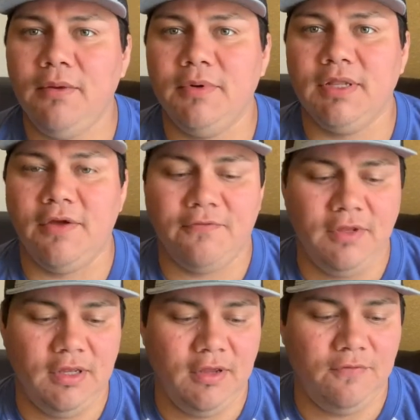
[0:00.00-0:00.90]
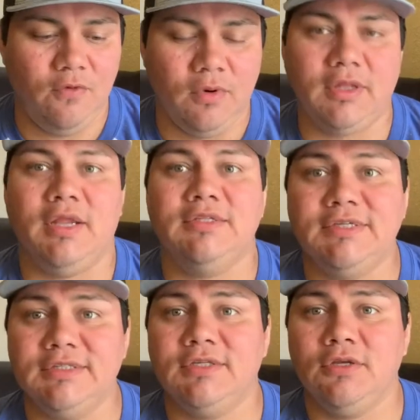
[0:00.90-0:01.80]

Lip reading: but definitely if you want that intensity,